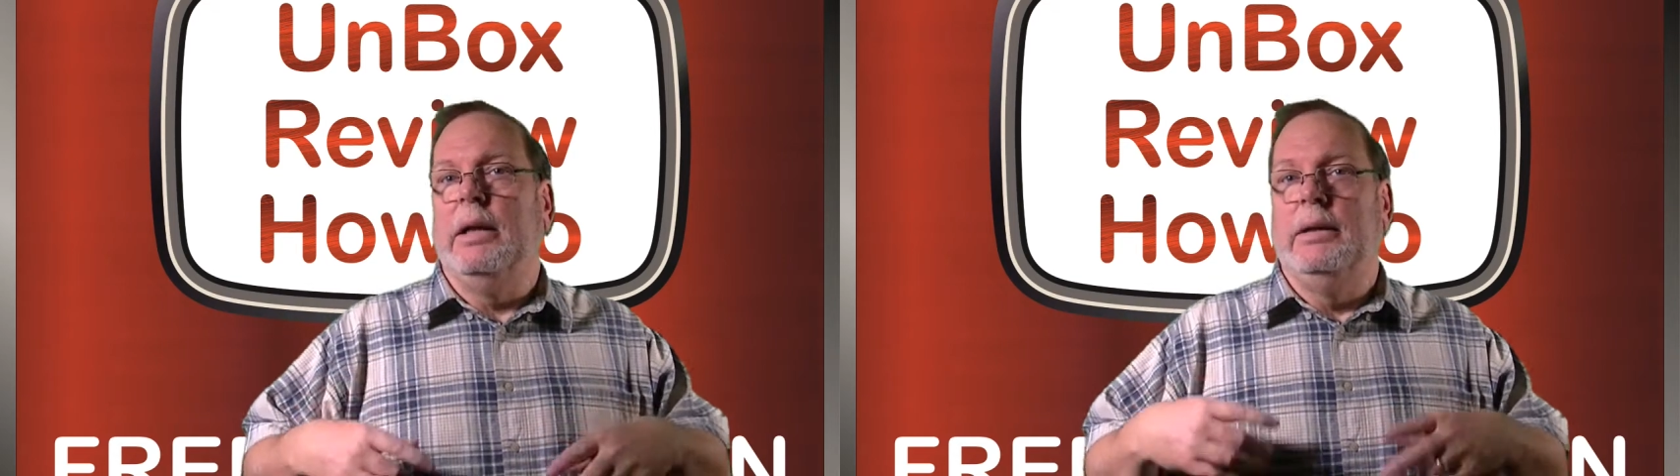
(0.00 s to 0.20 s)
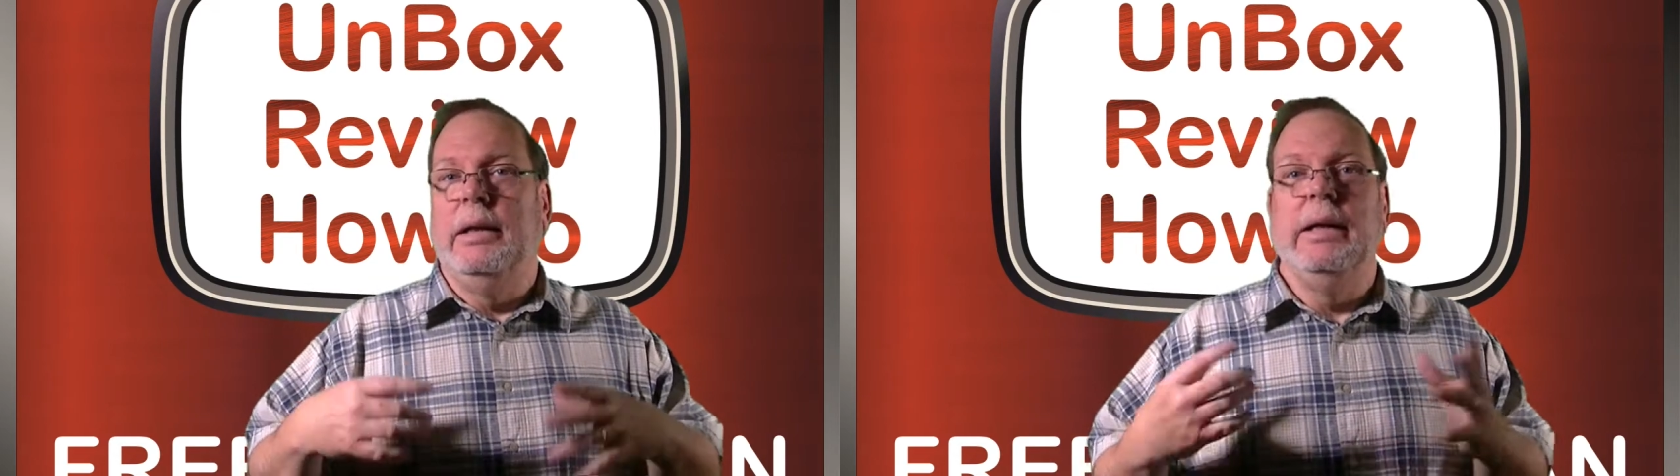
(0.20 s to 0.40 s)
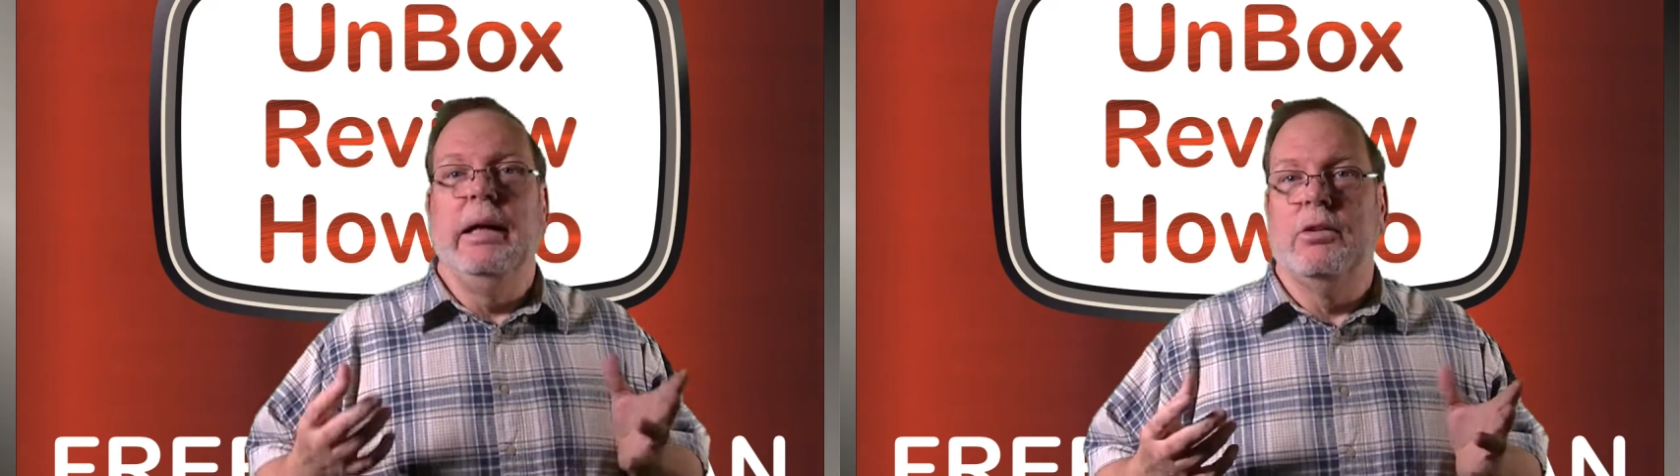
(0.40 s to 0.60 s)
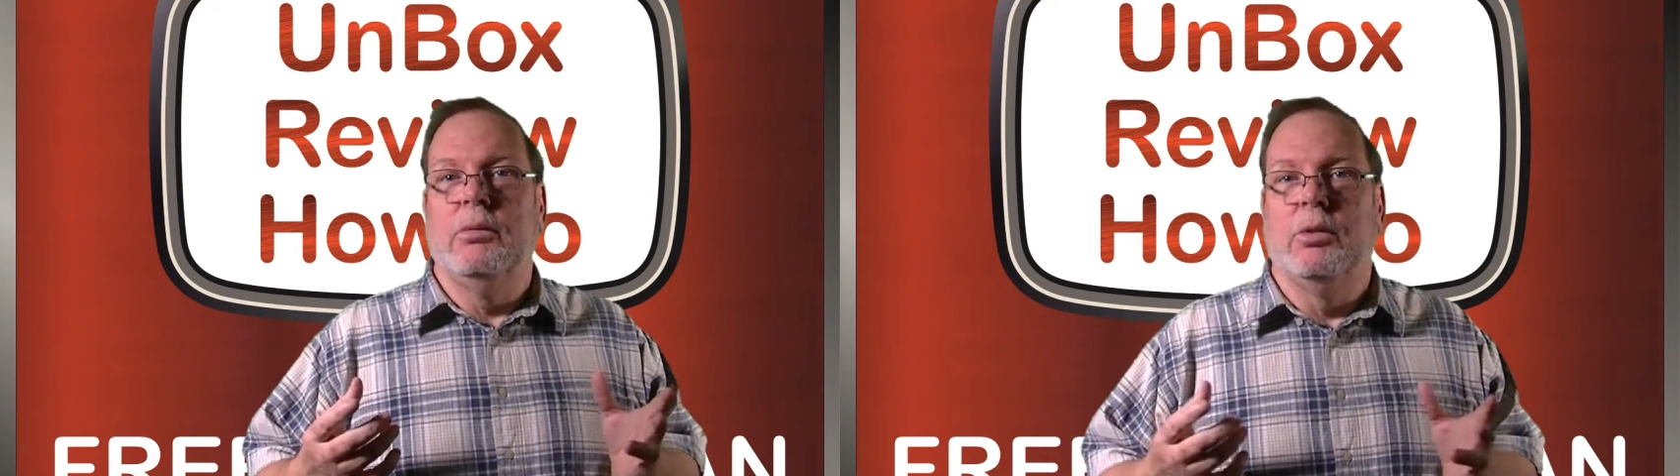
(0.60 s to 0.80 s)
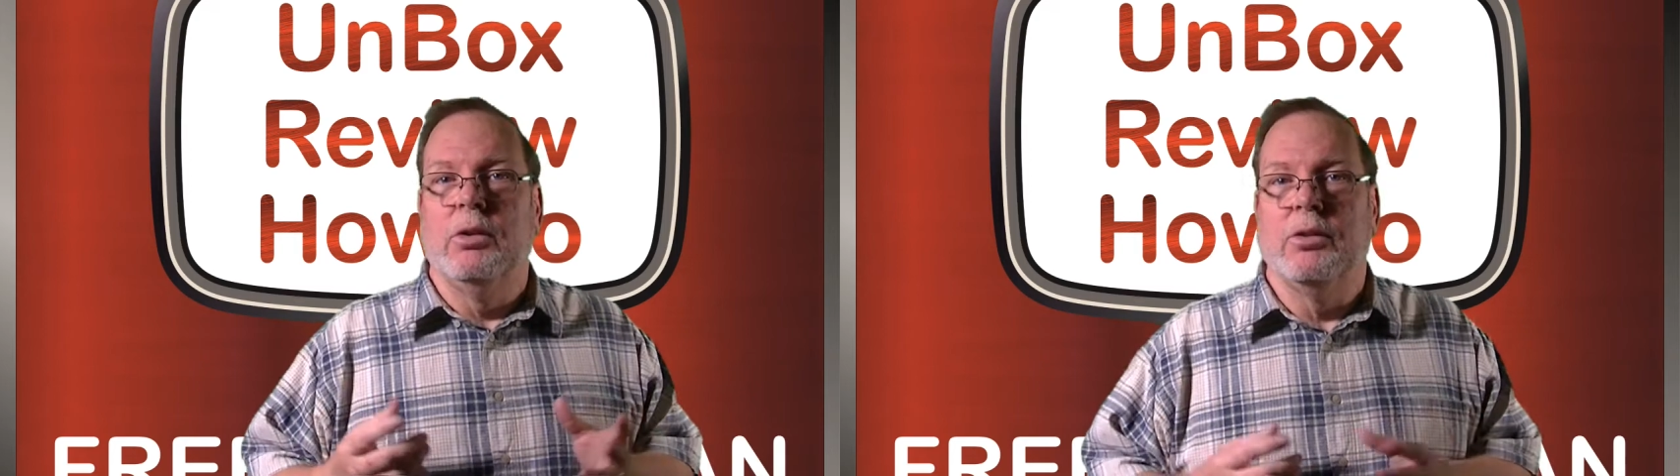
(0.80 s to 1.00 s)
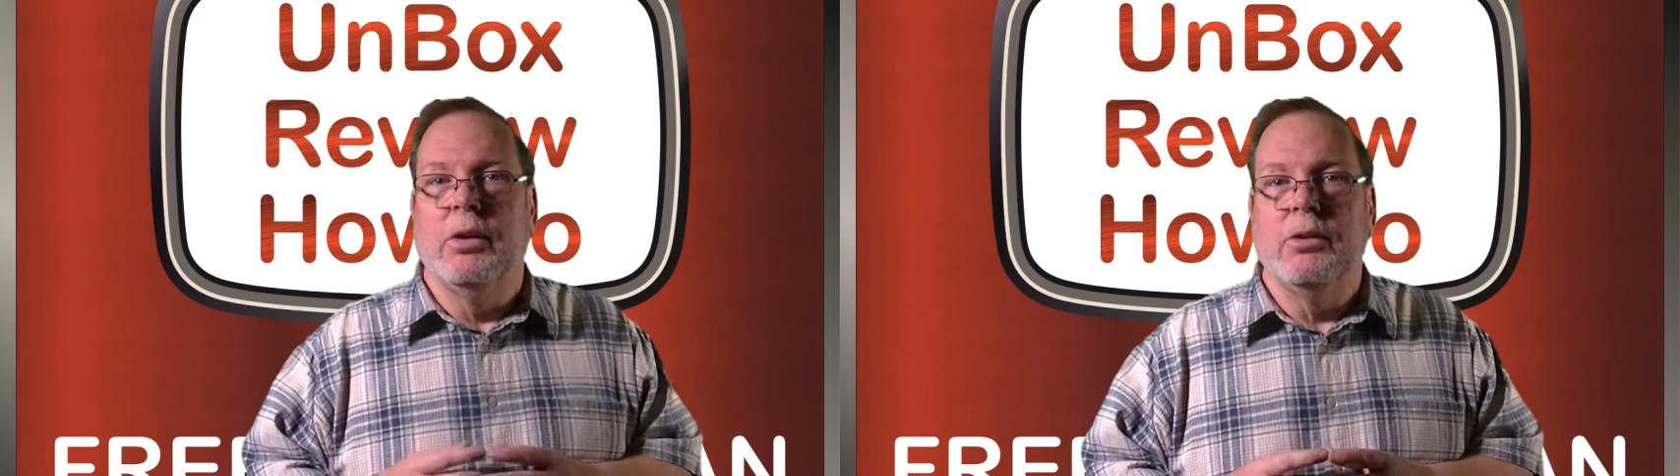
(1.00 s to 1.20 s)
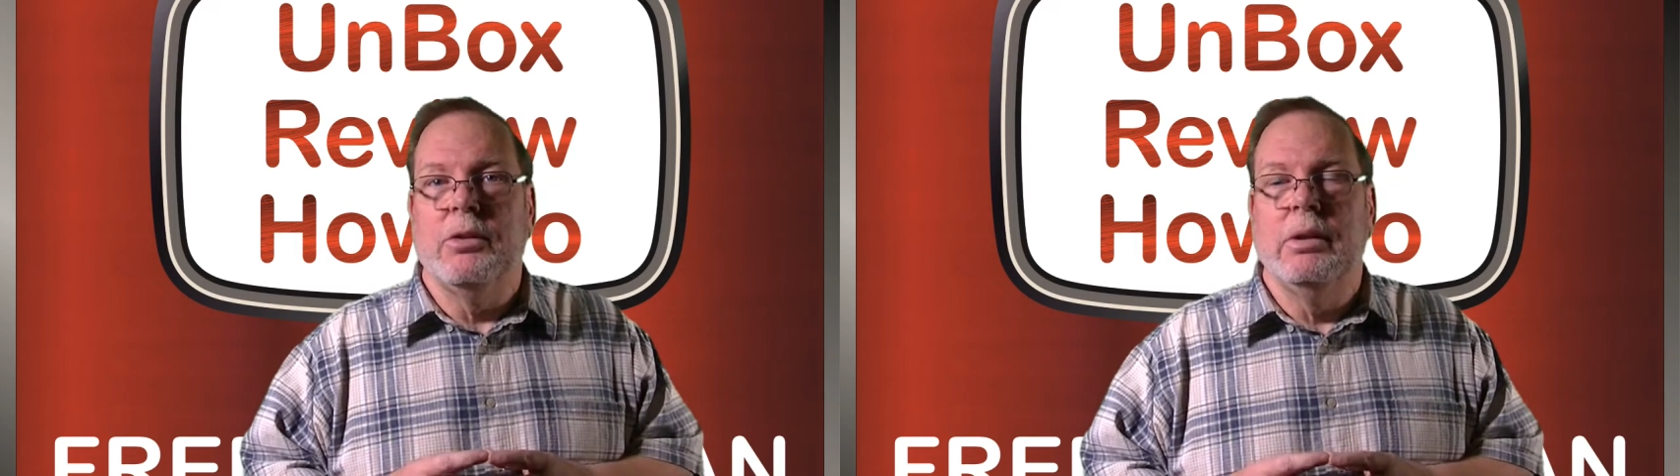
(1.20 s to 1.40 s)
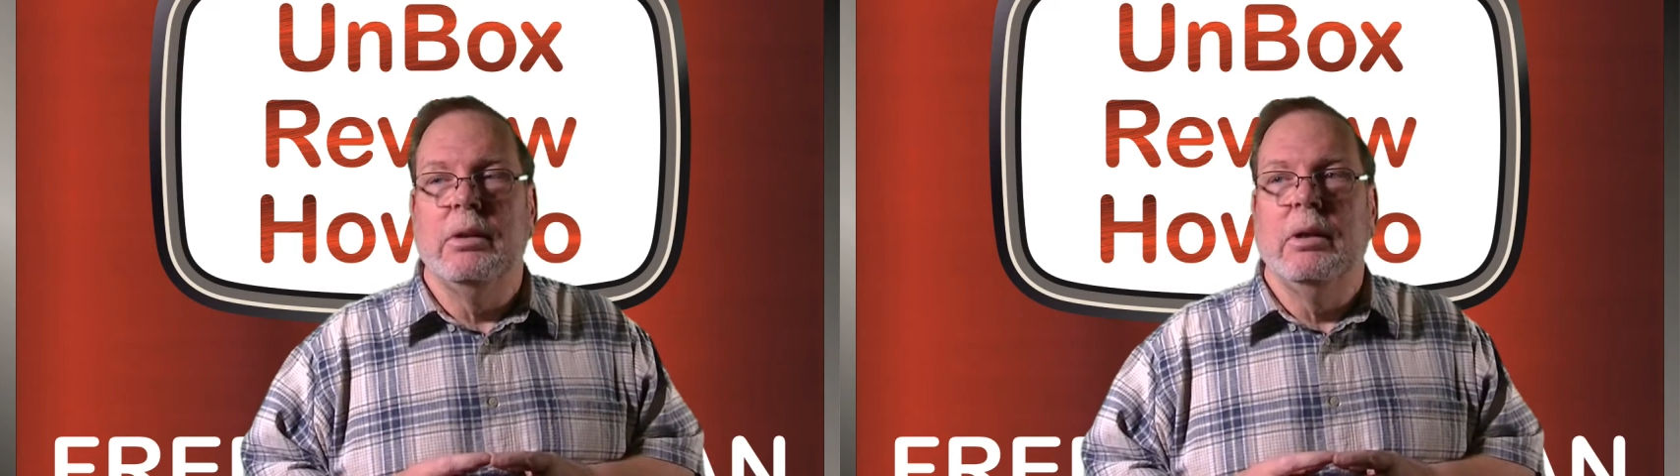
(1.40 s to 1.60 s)
I did get some results
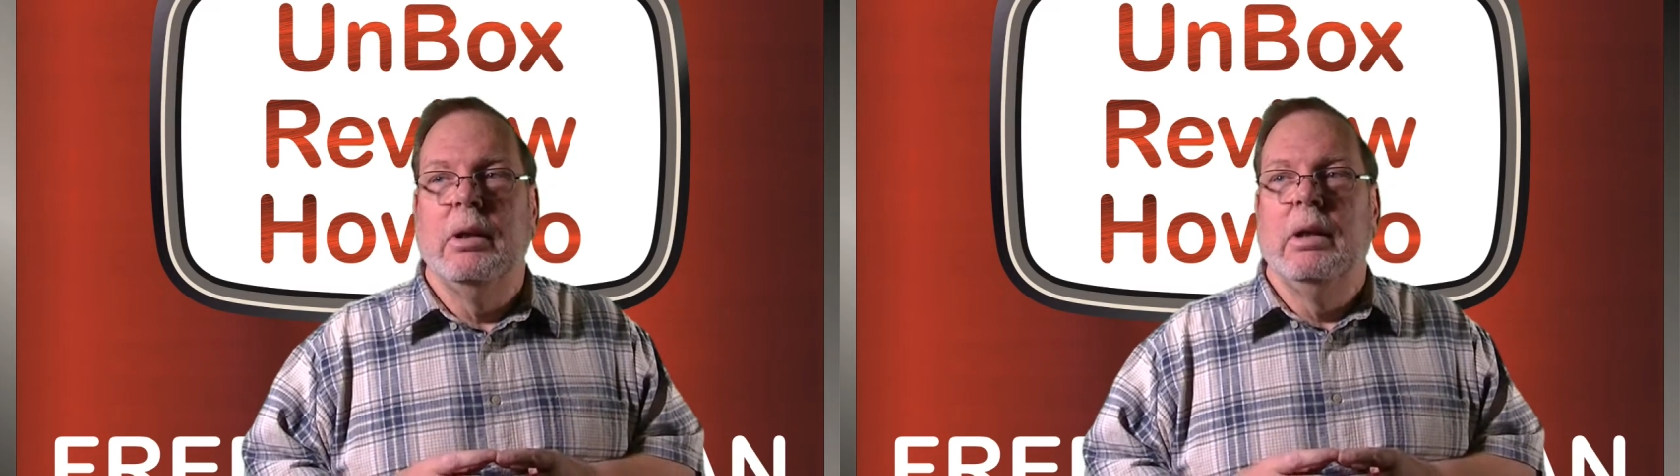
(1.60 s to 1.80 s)
in.